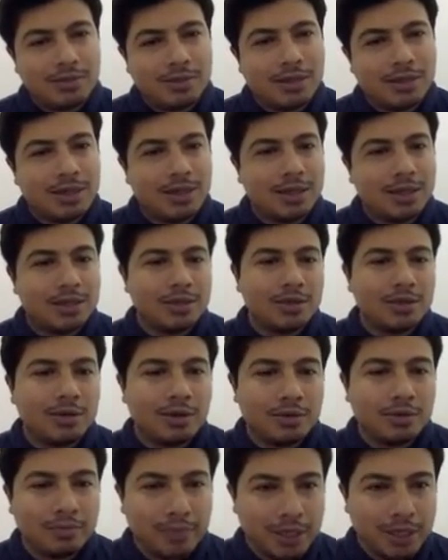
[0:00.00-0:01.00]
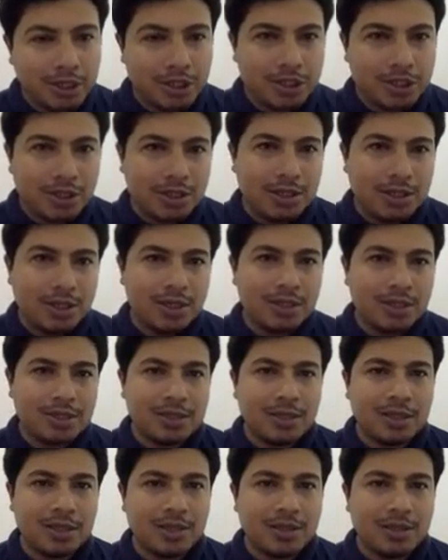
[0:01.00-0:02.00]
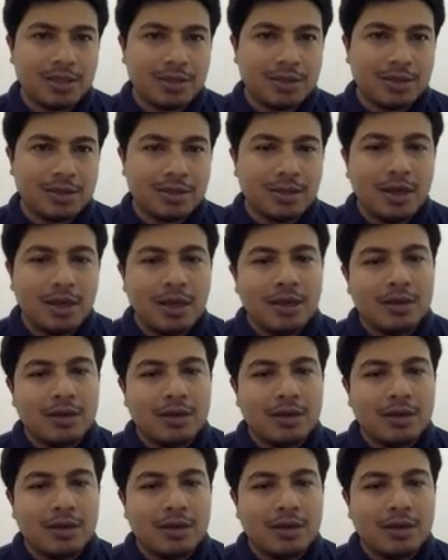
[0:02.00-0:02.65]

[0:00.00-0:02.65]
but it is not mentioned in the sentence.